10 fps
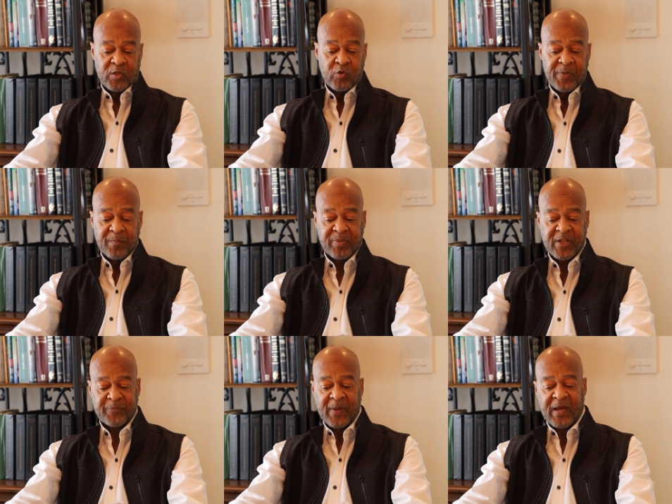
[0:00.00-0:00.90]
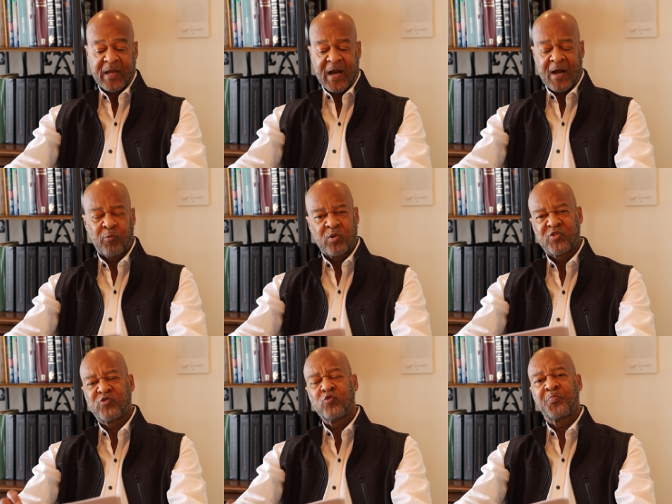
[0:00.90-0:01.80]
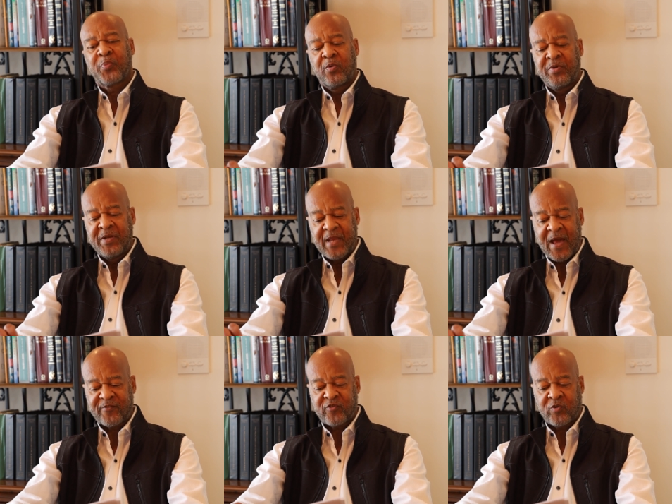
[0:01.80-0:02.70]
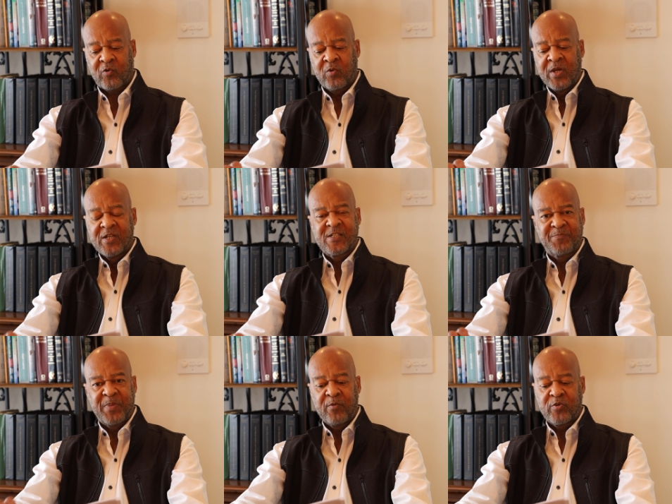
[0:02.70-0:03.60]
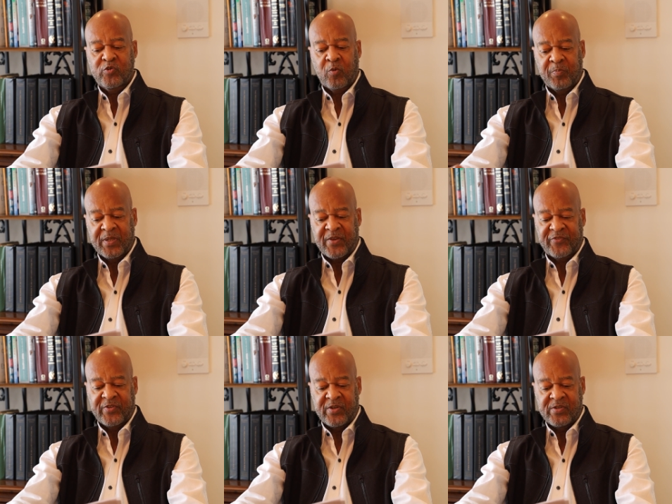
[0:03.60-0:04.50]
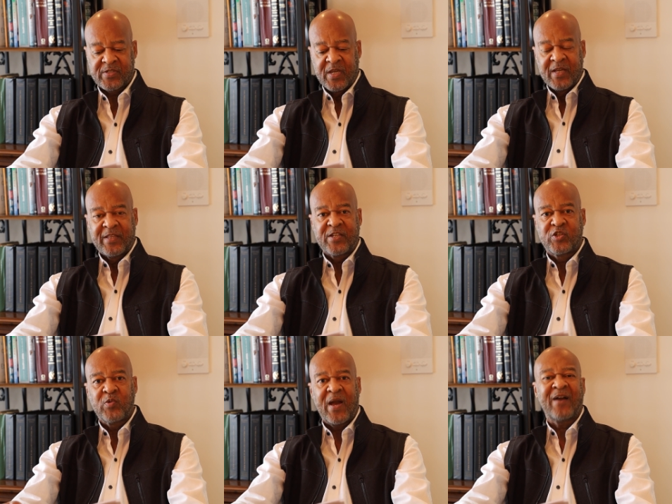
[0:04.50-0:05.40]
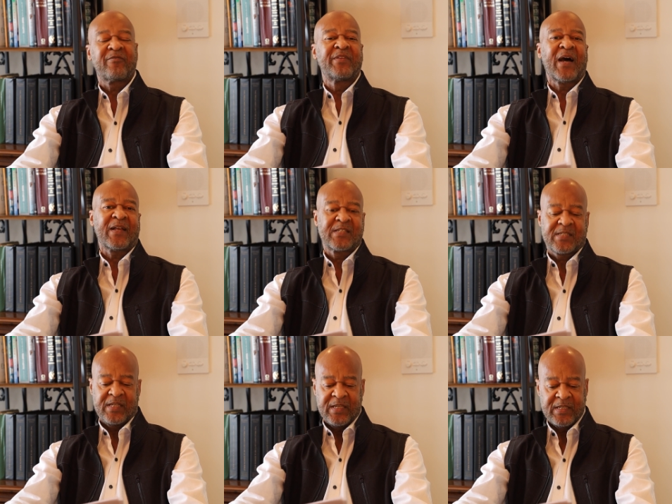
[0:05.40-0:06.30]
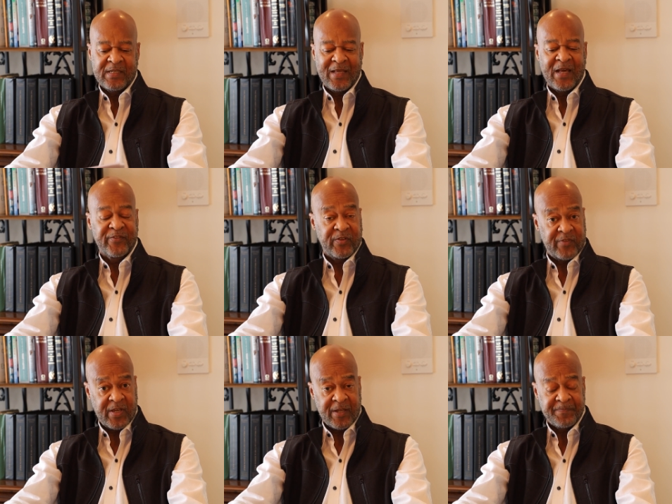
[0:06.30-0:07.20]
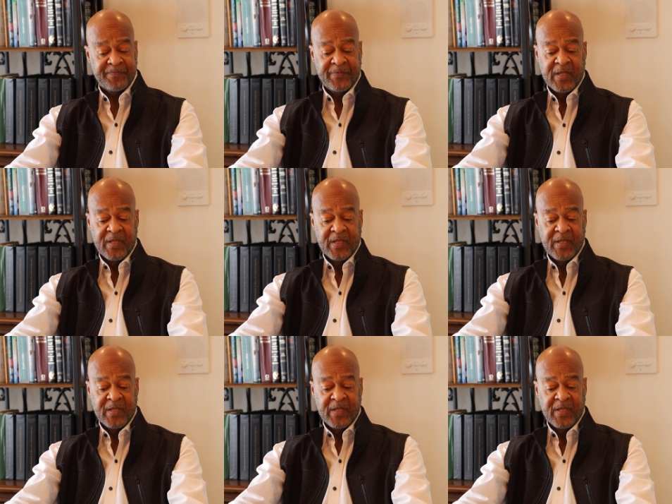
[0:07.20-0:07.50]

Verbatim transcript: You've been blessed by God with supernatural spiritual blessings that you have not seen as of yet.